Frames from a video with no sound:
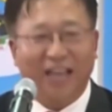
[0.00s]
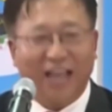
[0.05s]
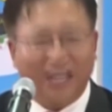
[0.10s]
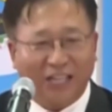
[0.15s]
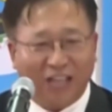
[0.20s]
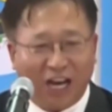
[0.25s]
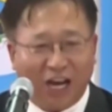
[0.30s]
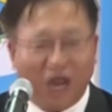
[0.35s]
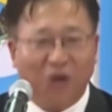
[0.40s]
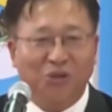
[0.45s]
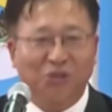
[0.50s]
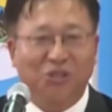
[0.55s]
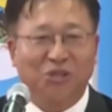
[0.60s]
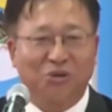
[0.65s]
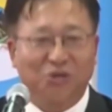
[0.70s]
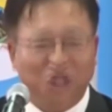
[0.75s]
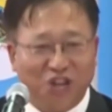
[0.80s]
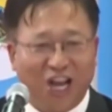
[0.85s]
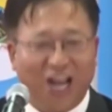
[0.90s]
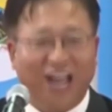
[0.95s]
and
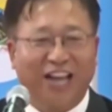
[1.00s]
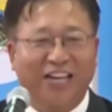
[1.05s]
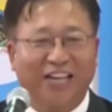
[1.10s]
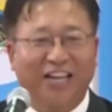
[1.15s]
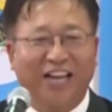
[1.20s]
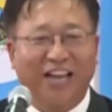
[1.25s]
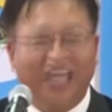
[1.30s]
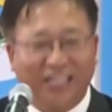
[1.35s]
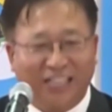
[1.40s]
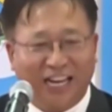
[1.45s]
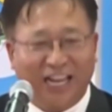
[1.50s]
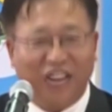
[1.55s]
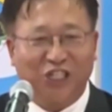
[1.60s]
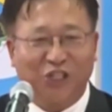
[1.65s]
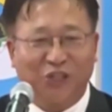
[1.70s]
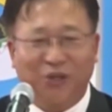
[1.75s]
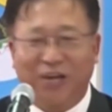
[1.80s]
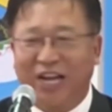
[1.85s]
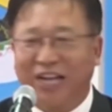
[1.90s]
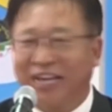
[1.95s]
also China and
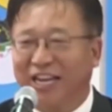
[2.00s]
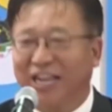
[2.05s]
Nigeria